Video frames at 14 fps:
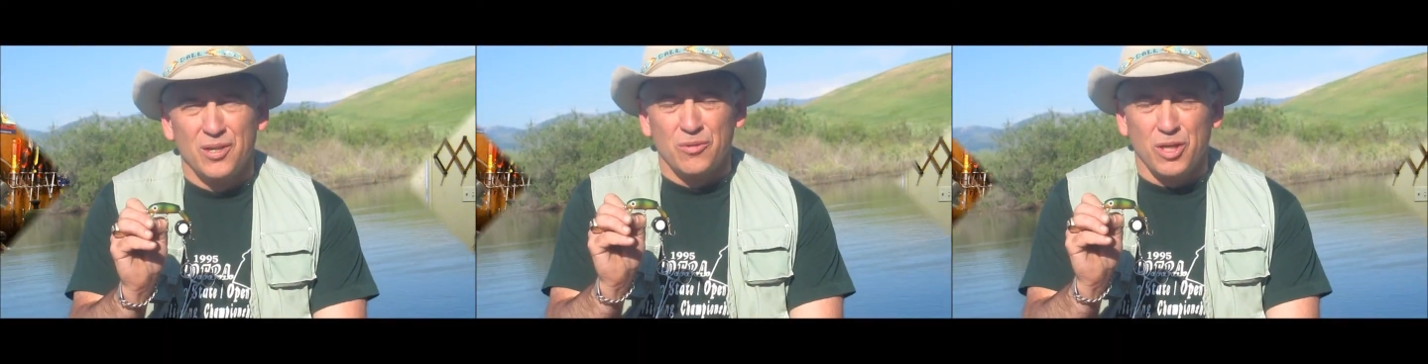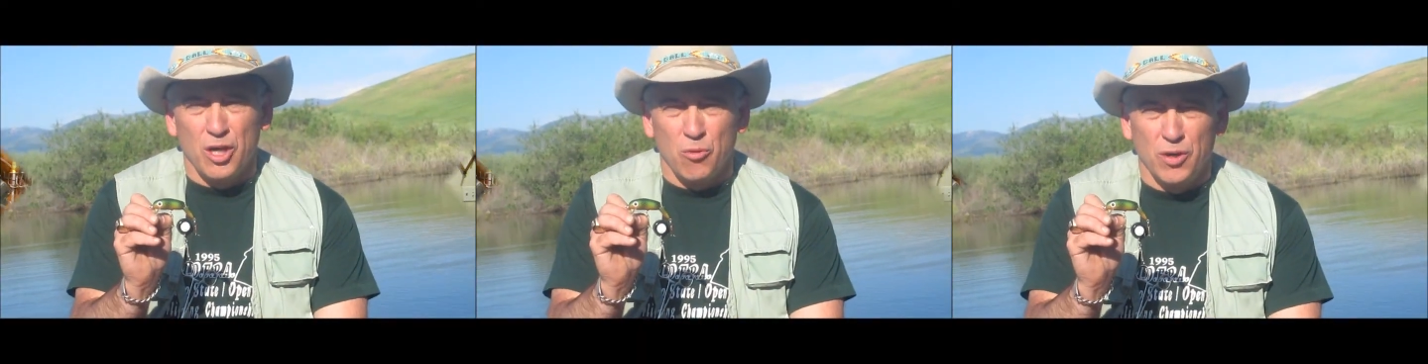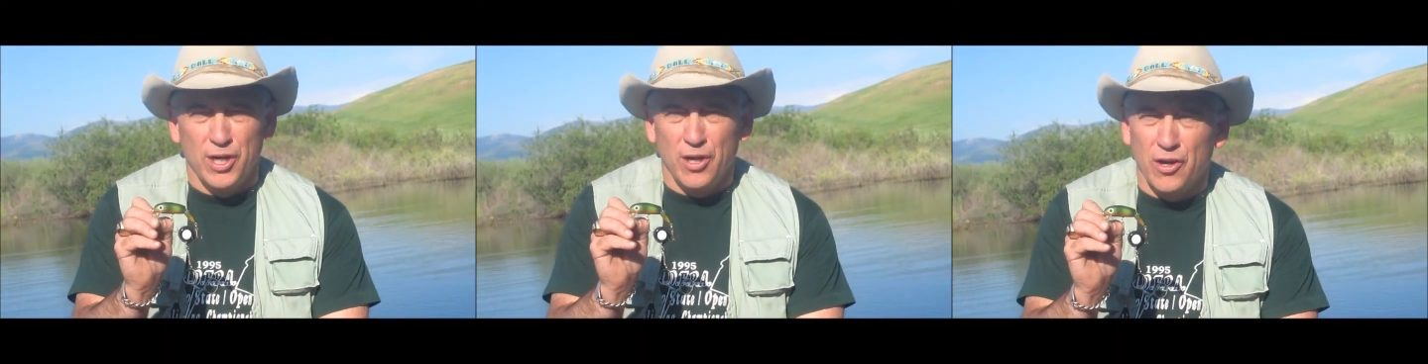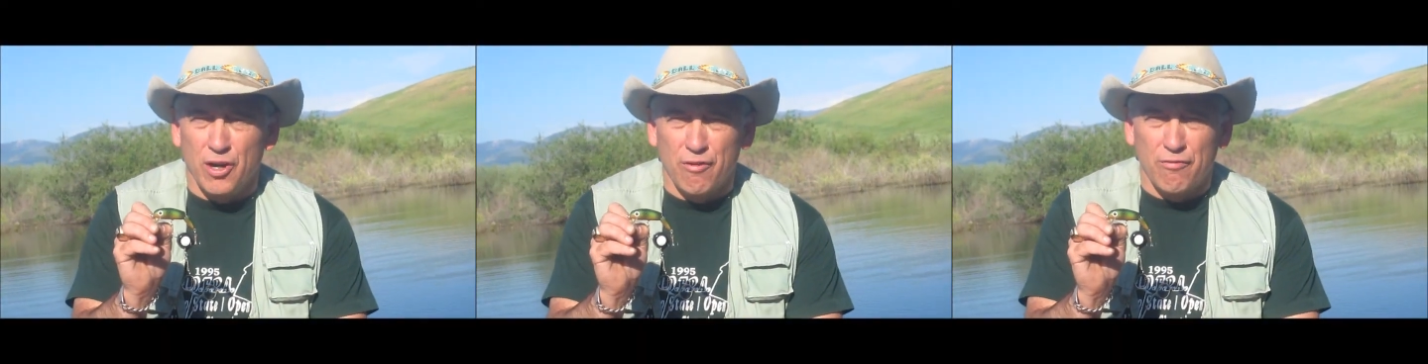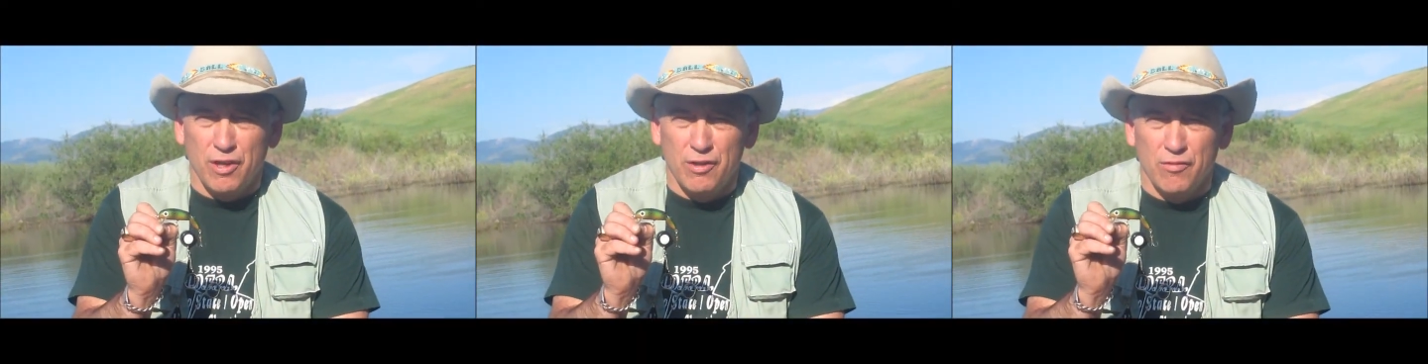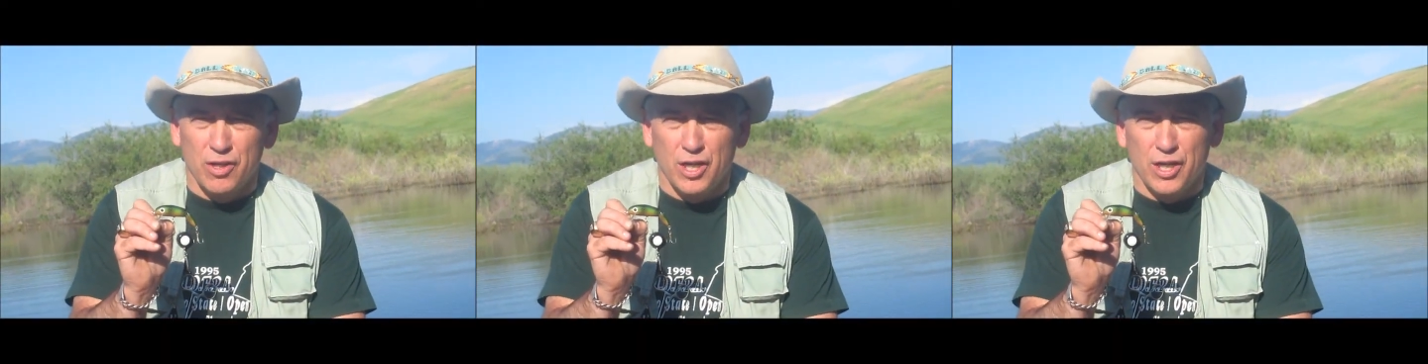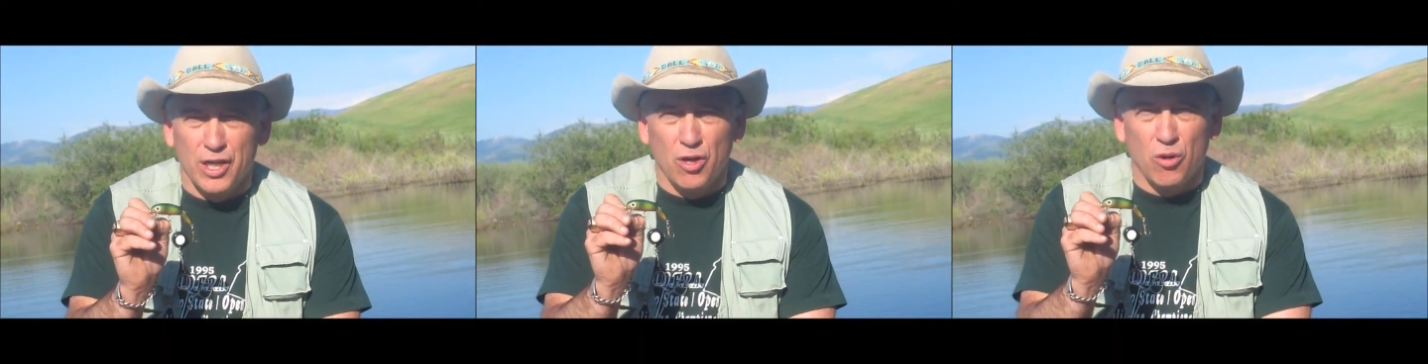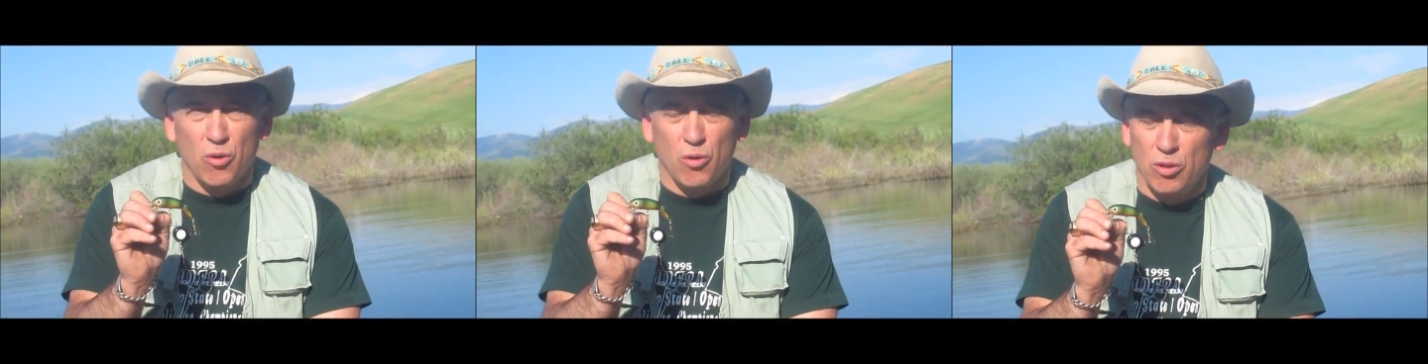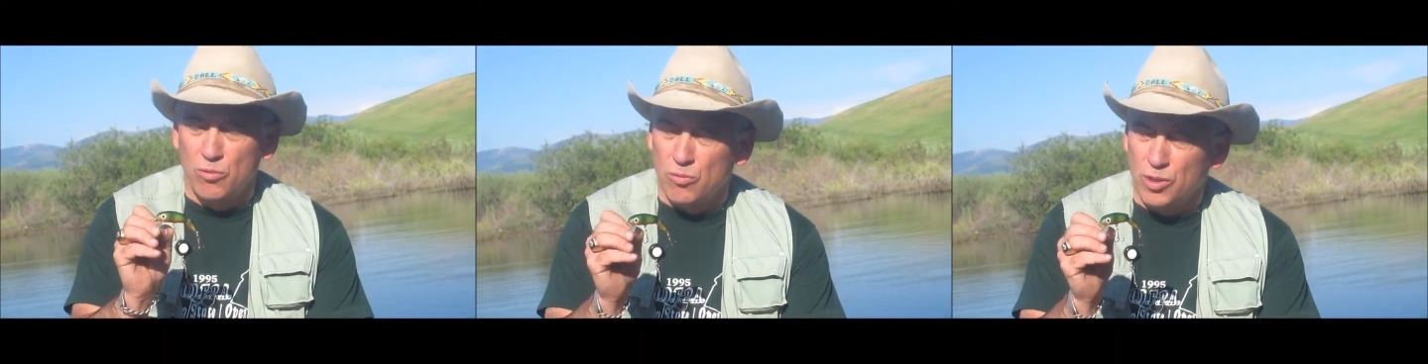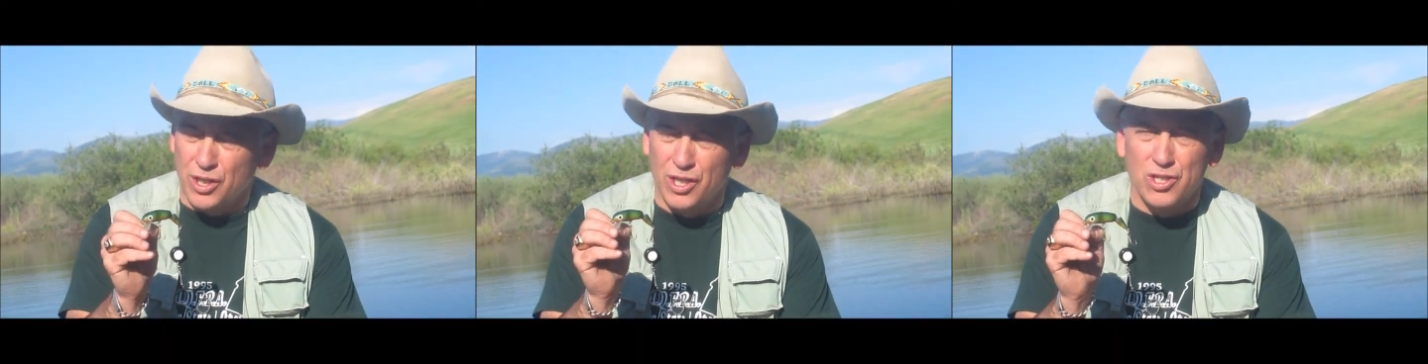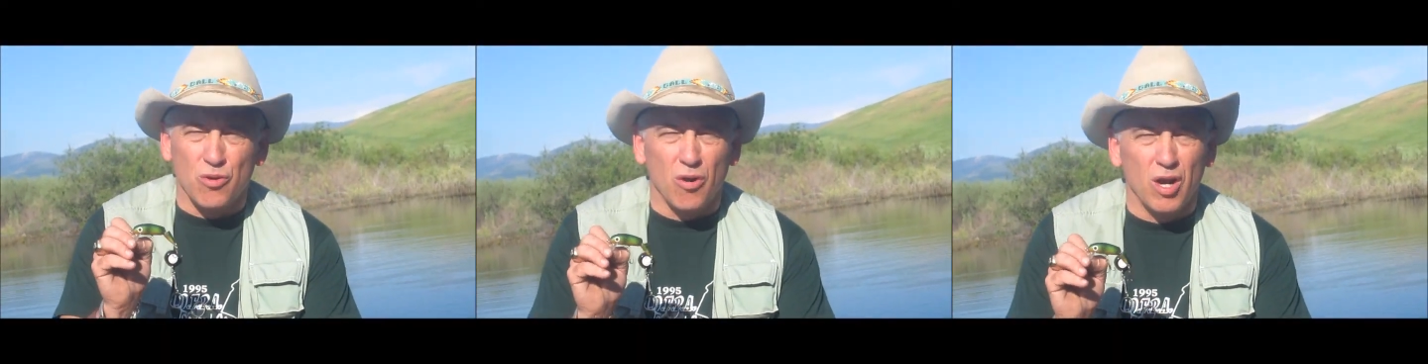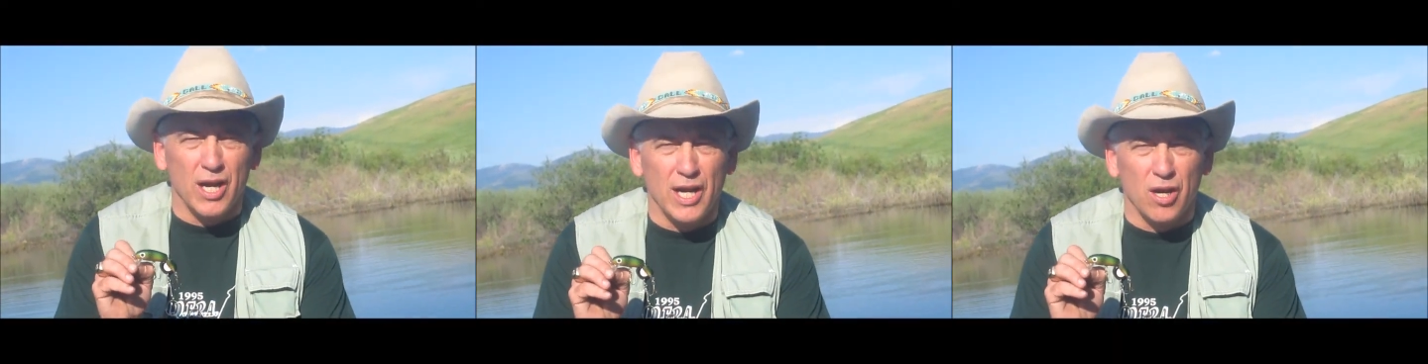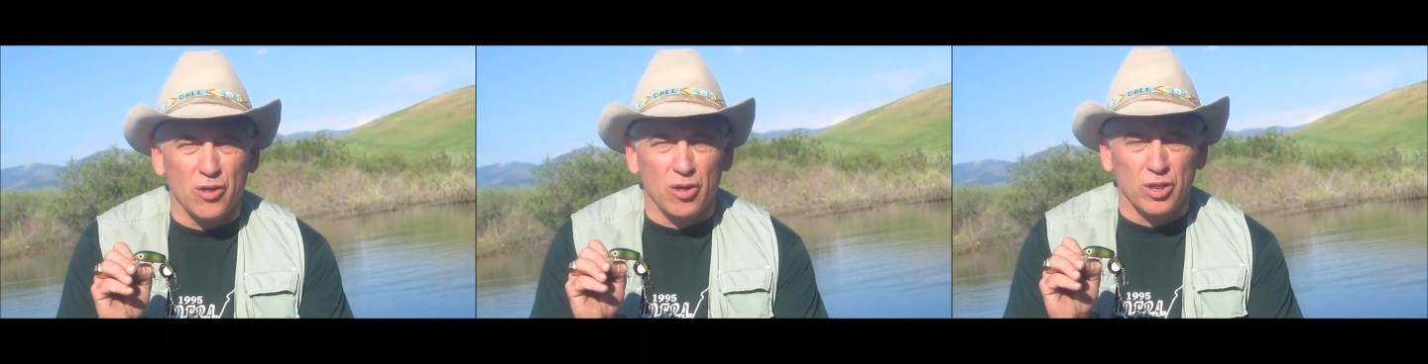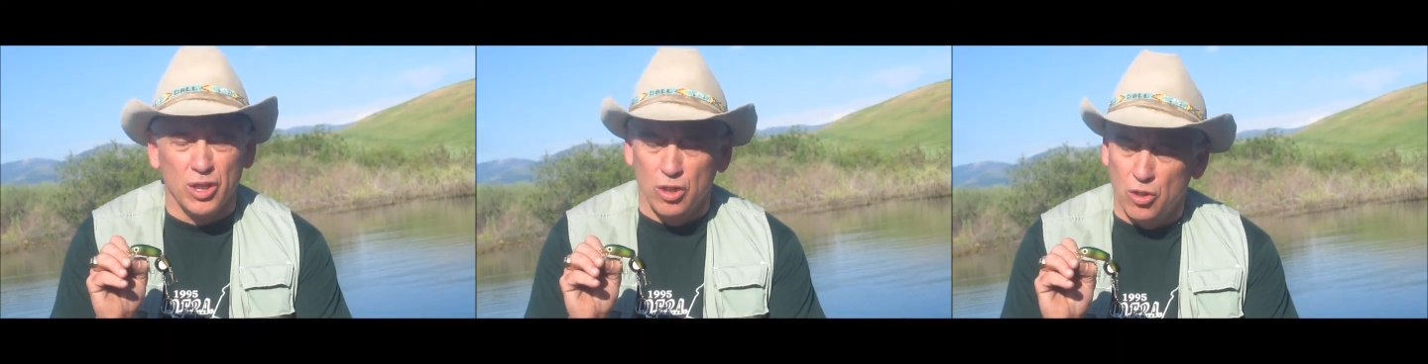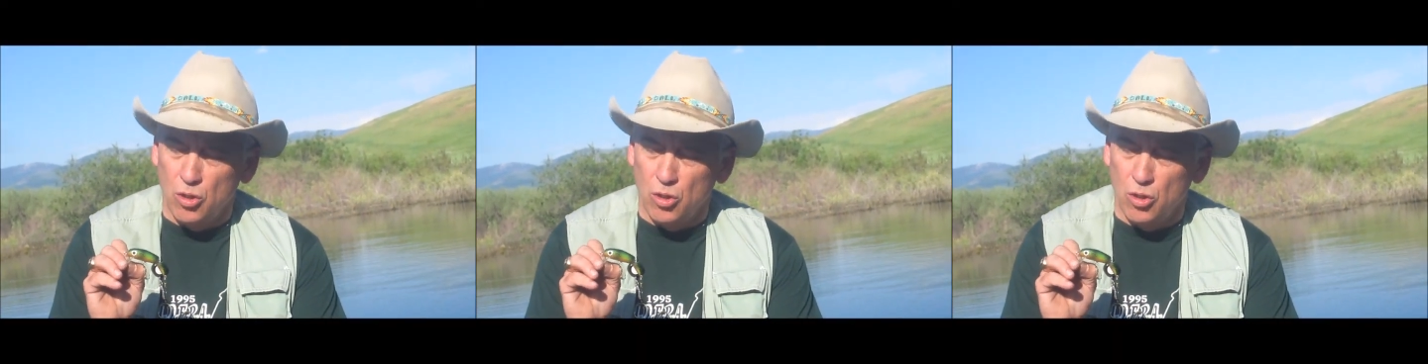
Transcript: Okay, we're here at our favorite honey hole. We're going to try out our little